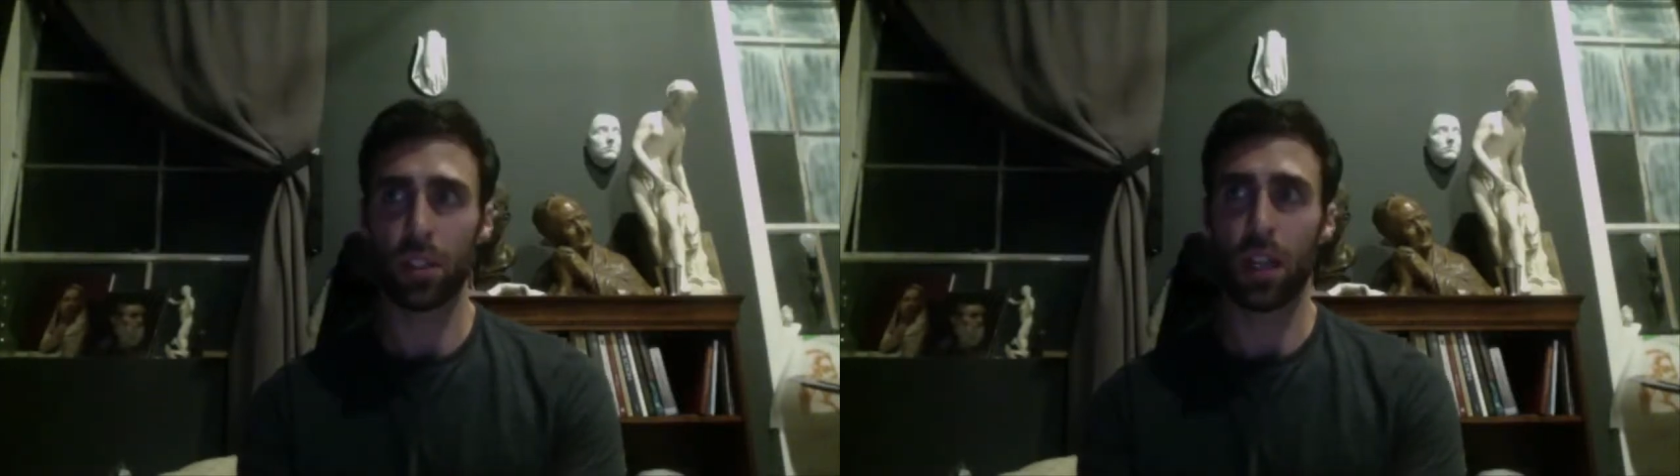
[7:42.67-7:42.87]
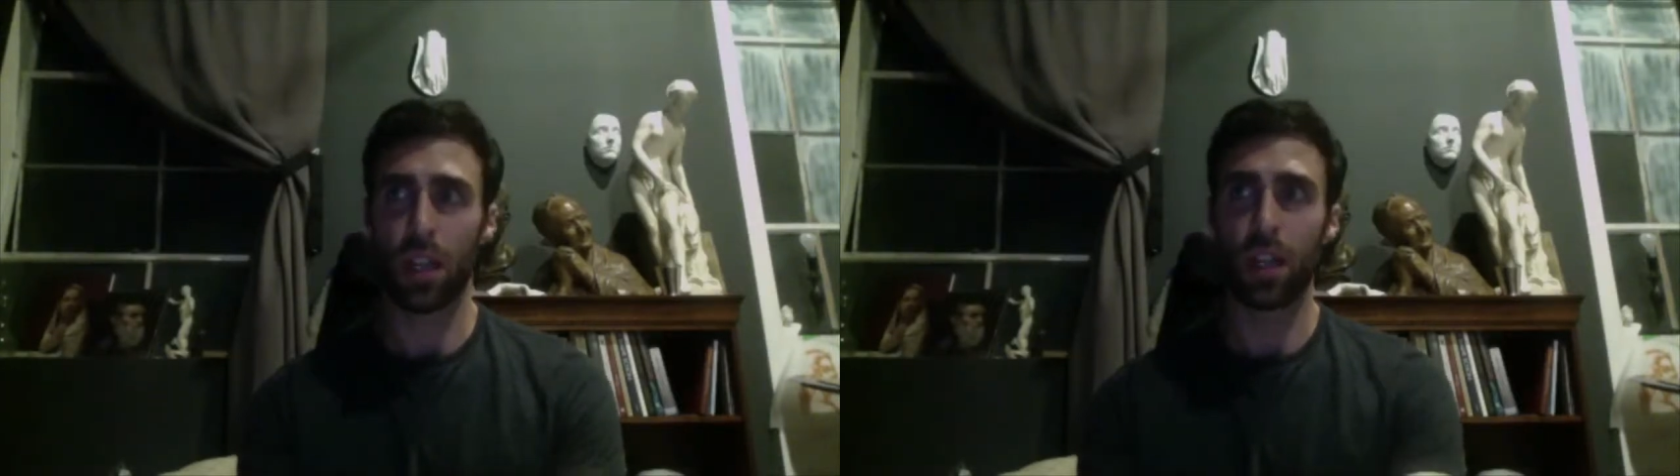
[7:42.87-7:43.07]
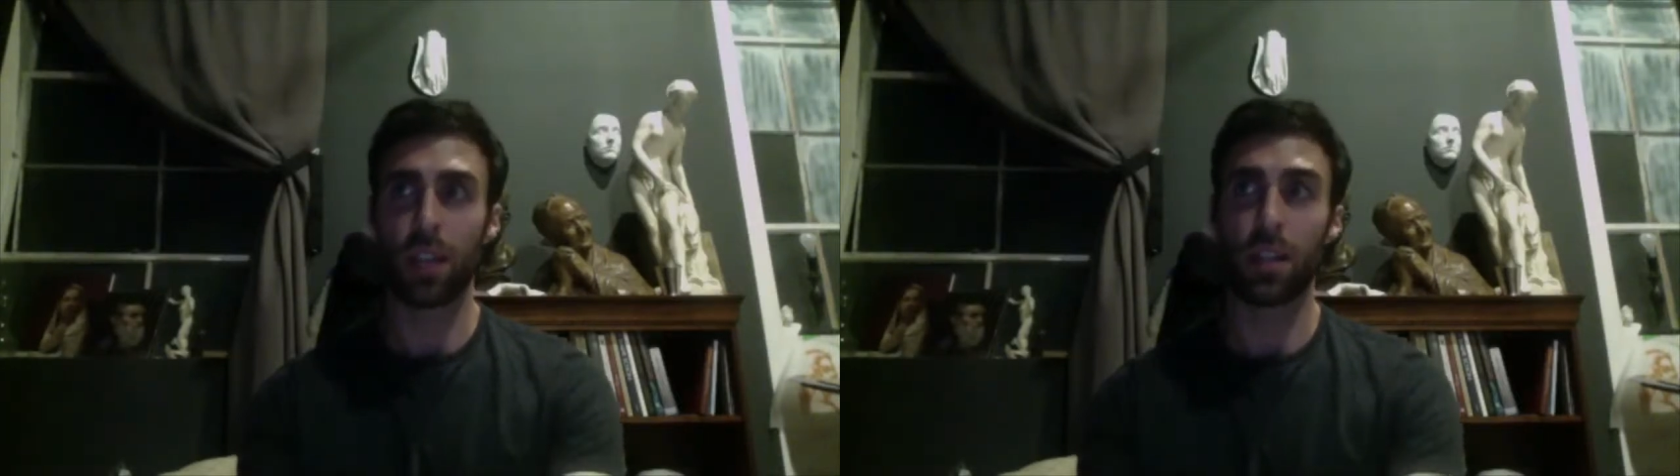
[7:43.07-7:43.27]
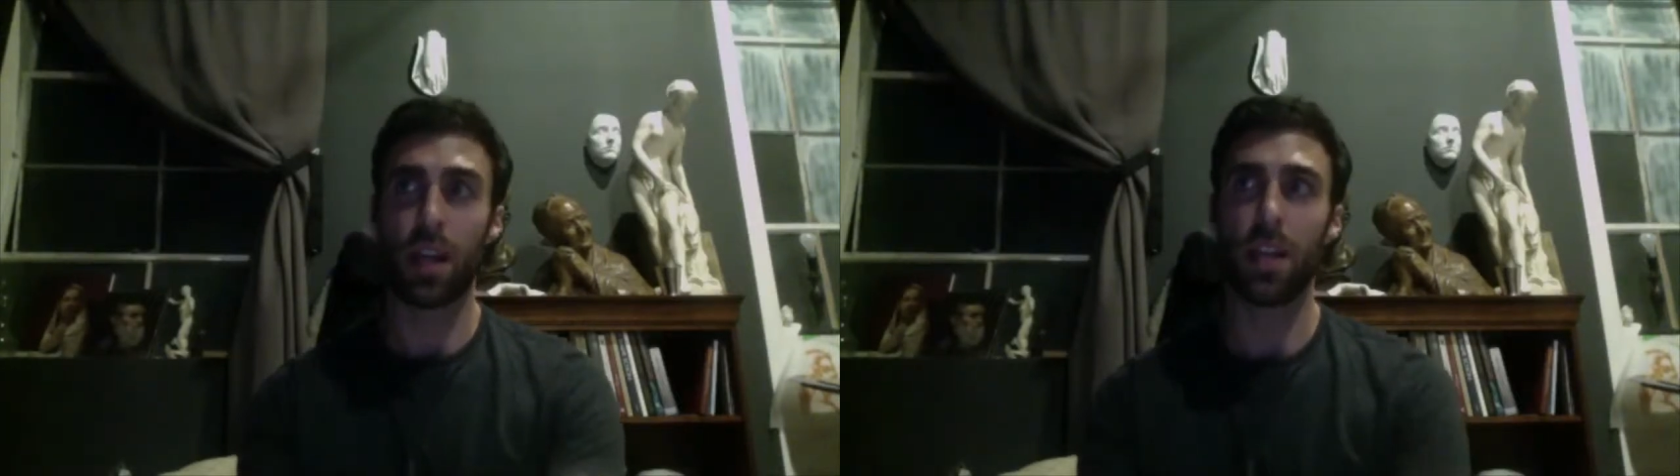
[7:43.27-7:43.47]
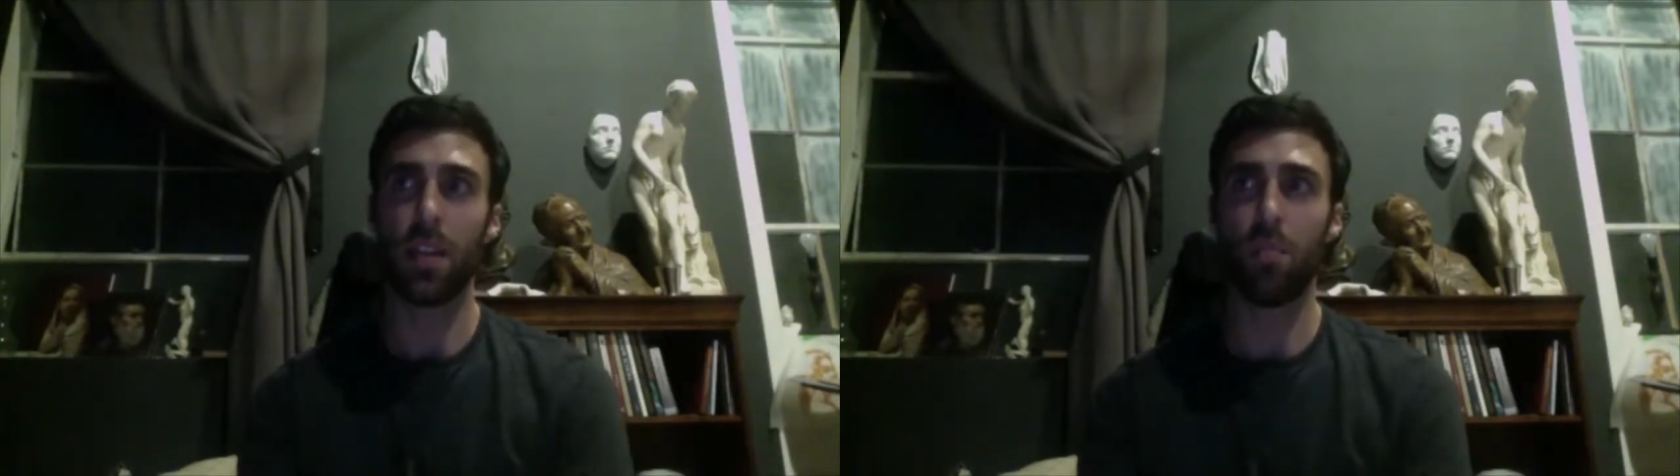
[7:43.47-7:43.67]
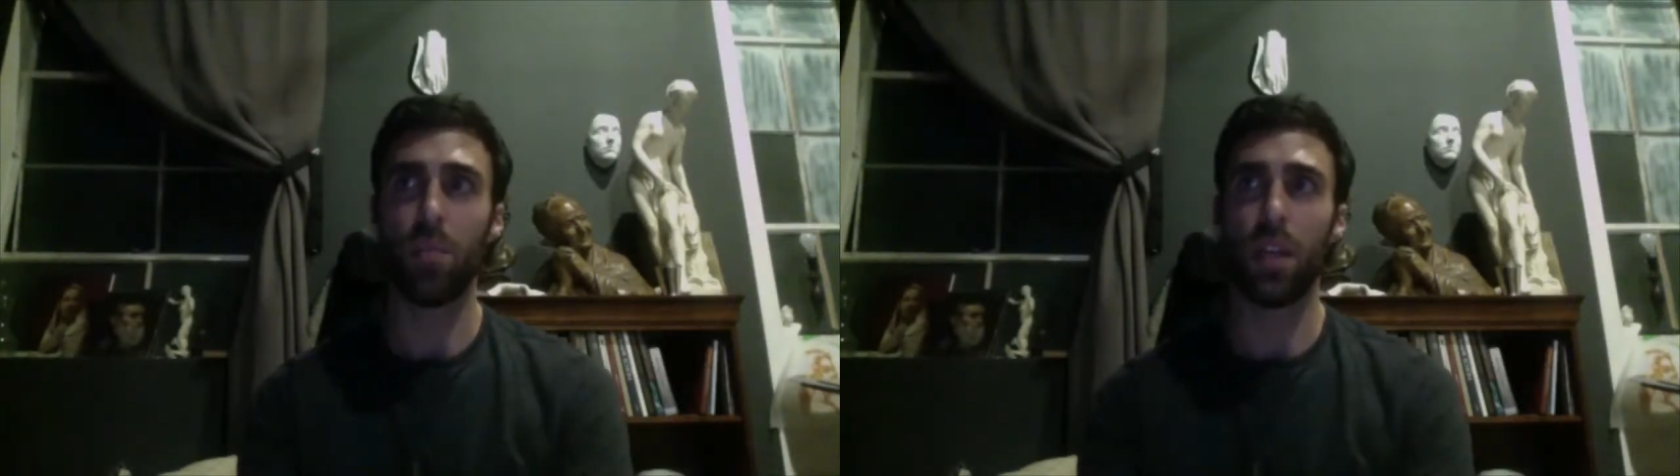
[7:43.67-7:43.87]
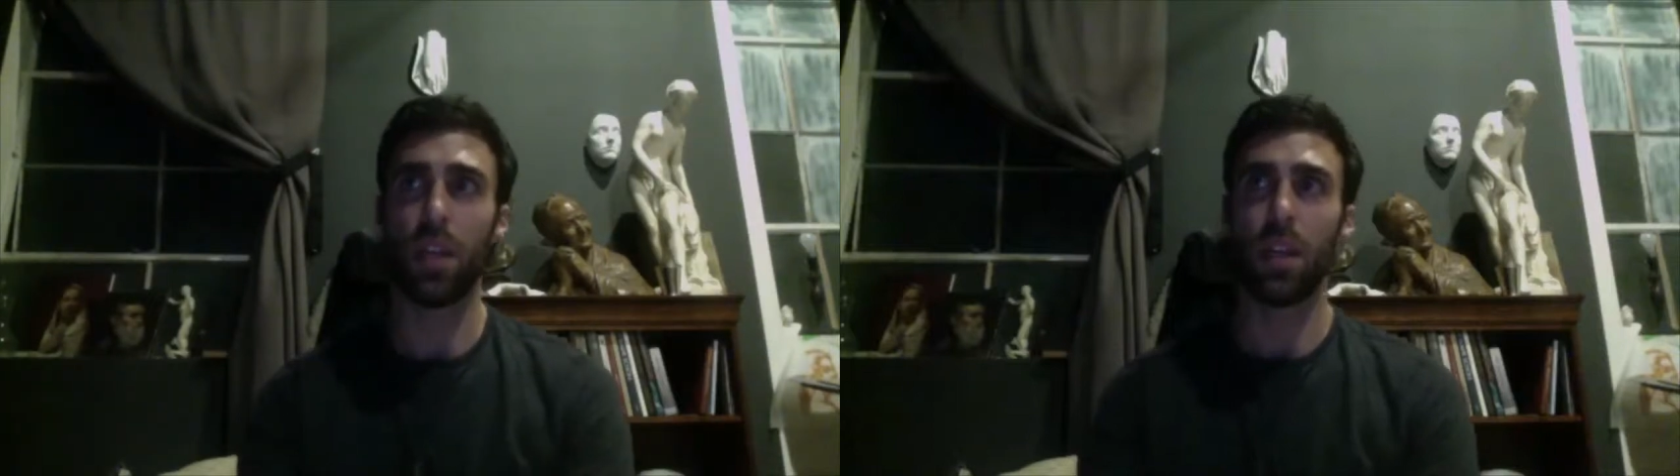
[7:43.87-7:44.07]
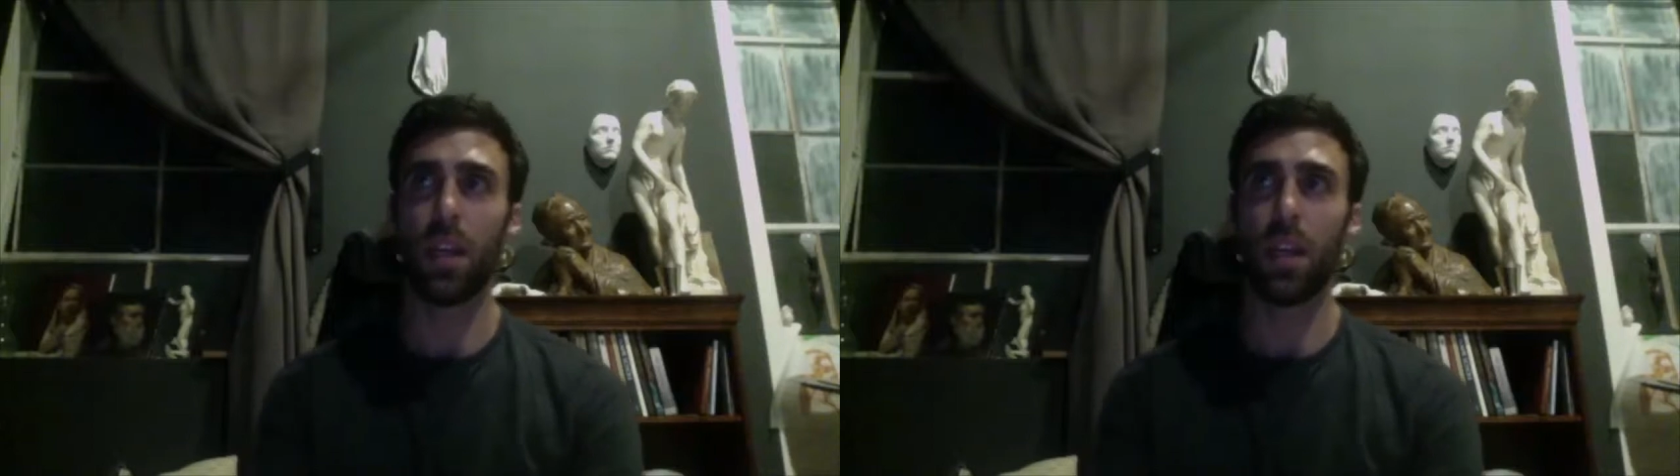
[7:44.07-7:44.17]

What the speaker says: like excited to be